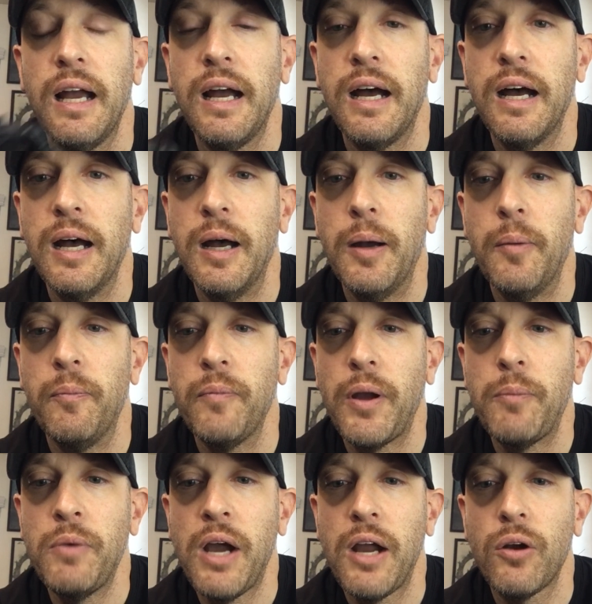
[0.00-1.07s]

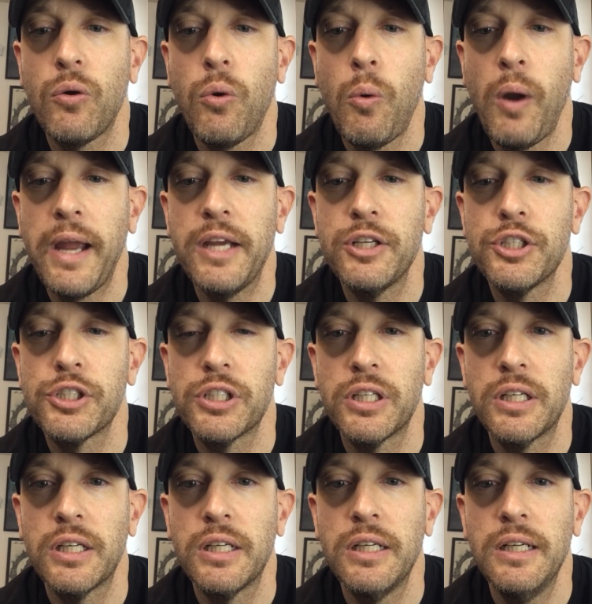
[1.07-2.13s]
I'm not quite
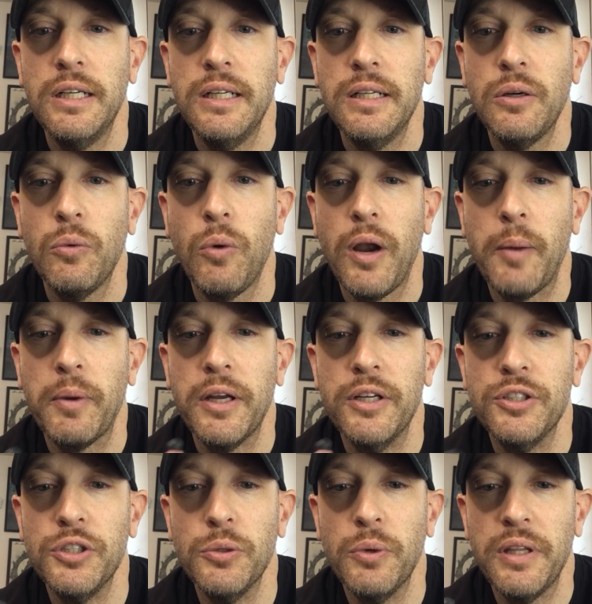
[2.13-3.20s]
sure what I'm going
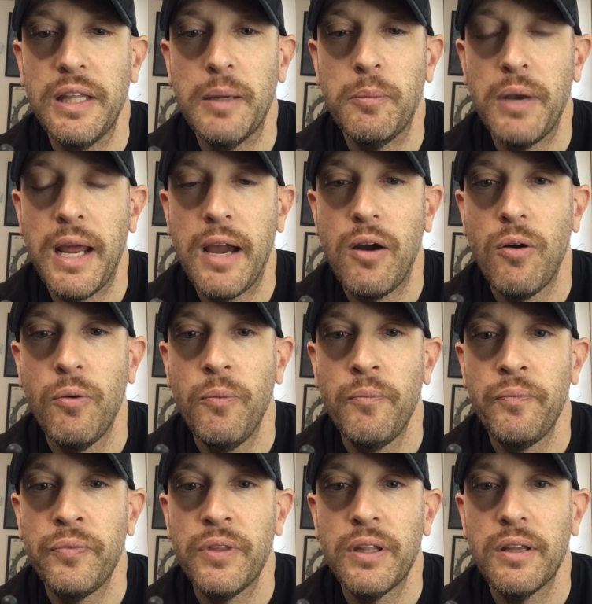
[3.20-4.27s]
to do with him now,
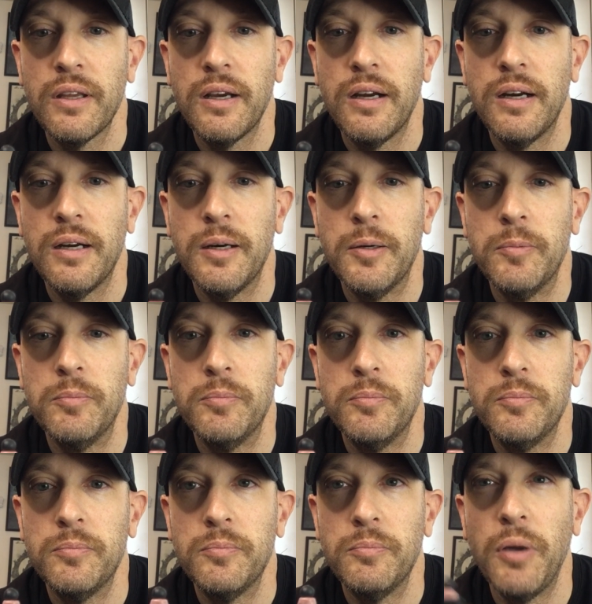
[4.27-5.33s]

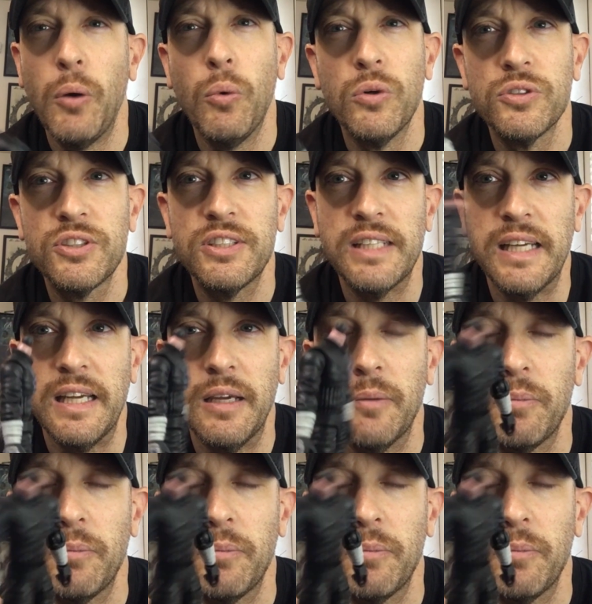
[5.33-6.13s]
but we'll see.